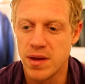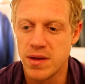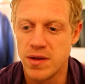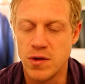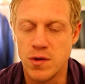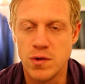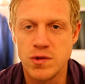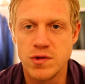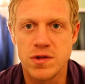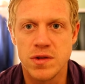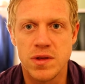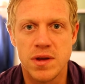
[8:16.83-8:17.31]

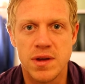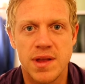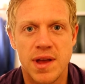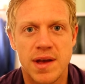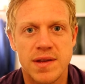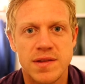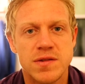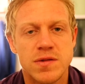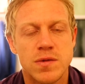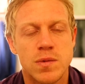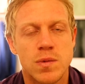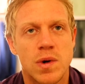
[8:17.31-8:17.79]
Usually
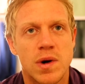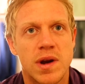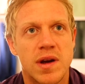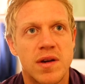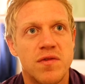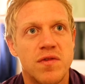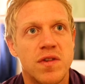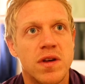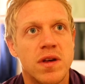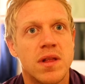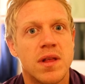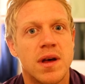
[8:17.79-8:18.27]
that's what I
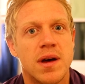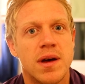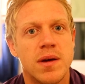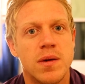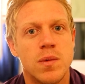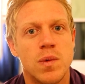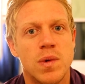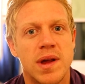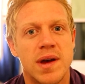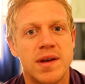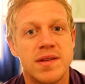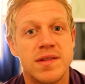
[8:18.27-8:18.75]
feel
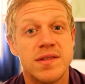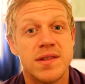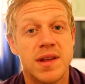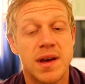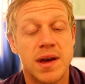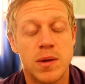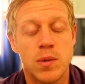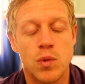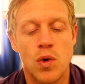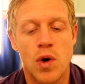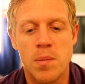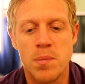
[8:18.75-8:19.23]
like when I
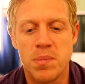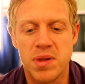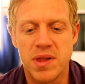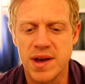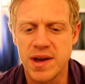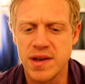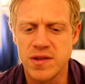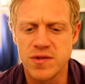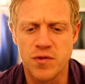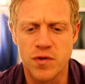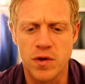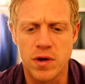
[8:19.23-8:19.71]
stay in one
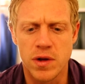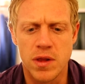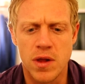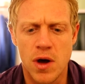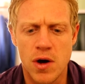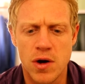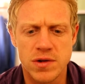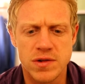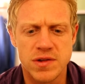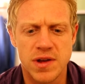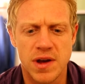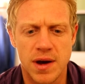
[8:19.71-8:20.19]
place for a
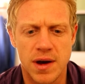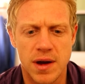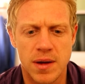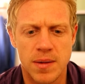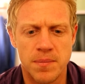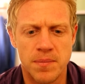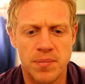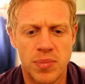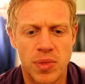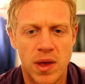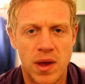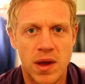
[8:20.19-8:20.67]
long
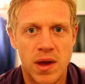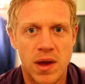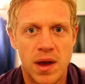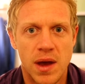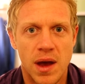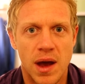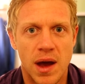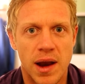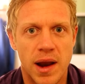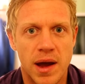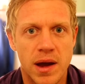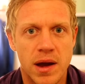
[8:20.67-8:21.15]
time
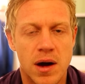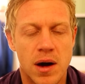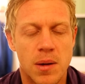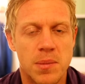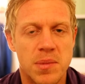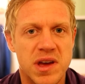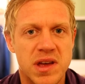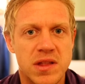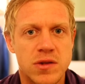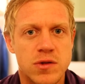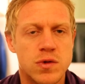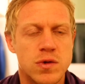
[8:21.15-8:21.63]
and I
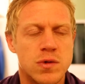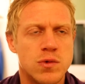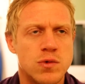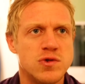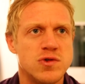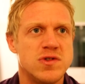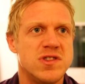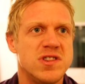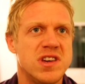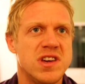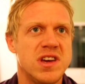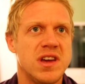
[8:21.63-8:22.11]
come into a
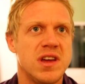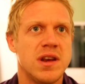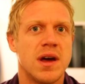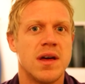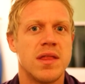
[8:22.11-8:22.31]
routine.